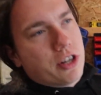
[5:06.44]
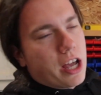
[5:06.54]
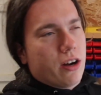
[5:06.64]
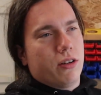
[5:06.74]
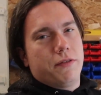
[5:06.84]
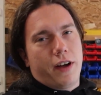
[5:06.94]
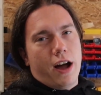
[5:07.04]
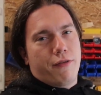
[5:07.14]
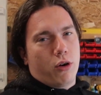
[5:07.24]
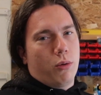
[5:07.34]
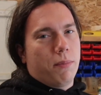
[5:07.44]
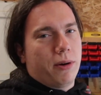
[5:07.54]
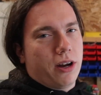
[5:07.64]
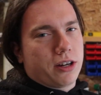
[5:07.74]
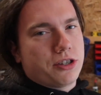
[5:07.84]
channel, 541
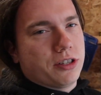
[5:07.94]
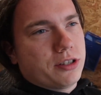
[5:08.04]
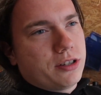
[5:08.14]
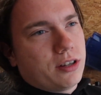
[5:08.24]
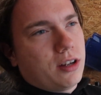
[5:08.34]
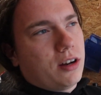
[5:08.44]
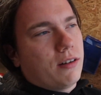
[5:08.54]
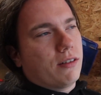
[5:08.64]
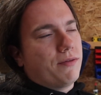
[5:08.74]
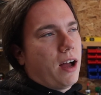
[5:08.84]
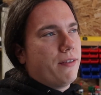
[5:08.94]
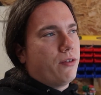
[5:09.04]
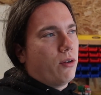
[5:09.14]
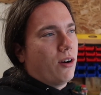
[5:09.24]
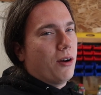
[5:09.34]
Productions, or
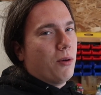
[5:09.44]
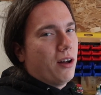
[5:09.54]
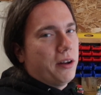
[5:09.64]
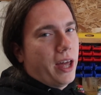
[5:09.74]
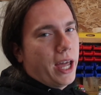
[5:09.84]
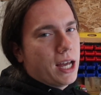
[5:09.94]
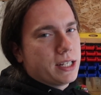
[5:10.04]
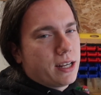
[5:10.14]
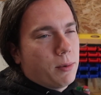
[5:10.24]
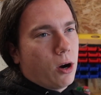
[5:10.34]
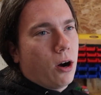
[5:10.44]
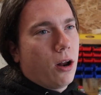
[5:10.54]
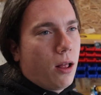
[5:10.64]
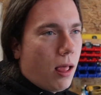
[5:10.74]
5401 ASMR.